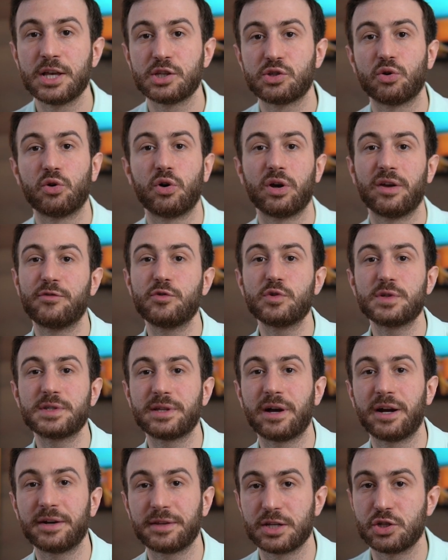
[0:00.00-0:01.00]
so if you
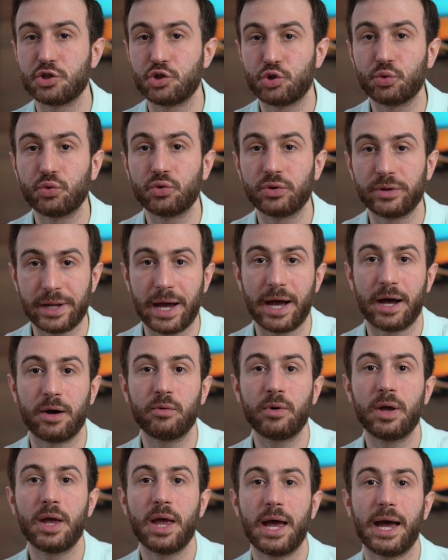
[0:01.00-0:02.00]
start in june now
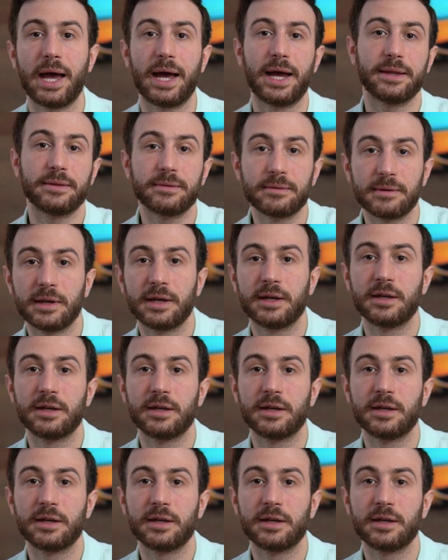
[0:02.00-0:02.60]
and